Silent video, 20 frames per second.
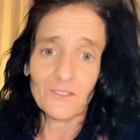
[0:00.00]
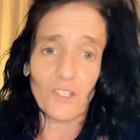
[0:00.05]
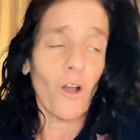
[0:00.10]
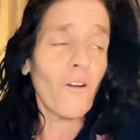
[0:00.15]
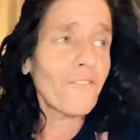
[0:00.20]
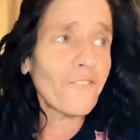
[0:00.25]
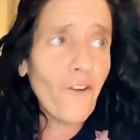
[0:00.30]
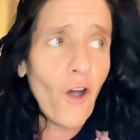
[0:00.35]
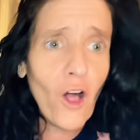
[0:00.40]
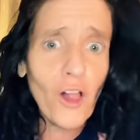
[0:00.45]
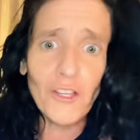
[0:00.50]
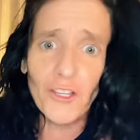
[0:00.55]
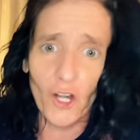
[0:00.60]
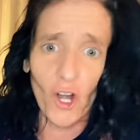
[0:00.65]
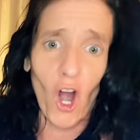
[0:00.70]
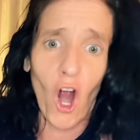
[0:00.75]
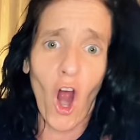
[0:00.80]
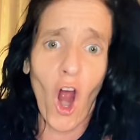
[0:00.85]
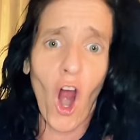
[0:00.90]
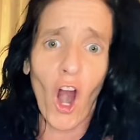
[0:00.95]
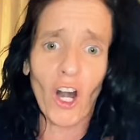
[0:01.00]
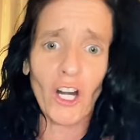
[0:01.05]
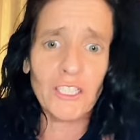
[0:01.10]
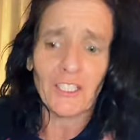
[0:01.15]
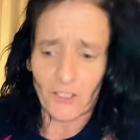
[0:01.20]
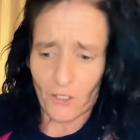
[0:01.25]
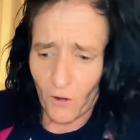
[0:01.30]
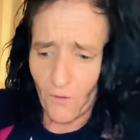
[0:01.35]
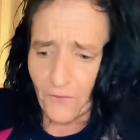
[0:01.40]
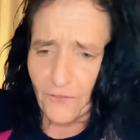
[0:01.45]
Don't follow your heart.
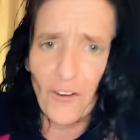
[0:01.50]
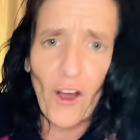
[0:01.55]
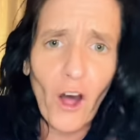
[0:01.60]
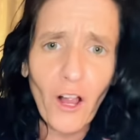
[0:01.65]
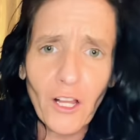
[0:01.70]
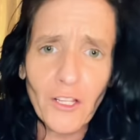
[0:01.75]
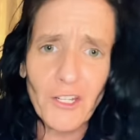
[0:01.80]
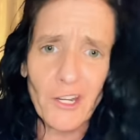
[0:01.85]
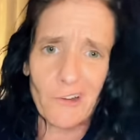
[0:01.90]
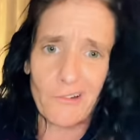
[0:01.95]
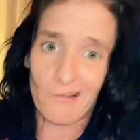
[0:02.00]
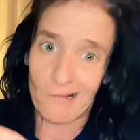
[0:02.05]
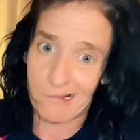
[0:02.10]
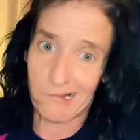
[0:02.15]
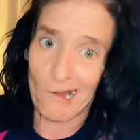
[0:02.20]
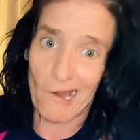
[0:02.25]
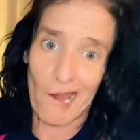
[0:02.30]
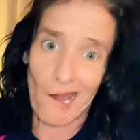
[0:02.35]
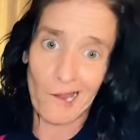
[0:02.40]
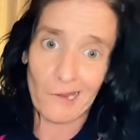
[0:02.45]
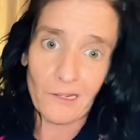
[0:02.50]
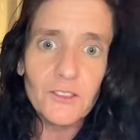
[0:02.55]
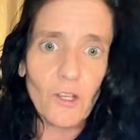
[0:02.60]
Don't follow your clat.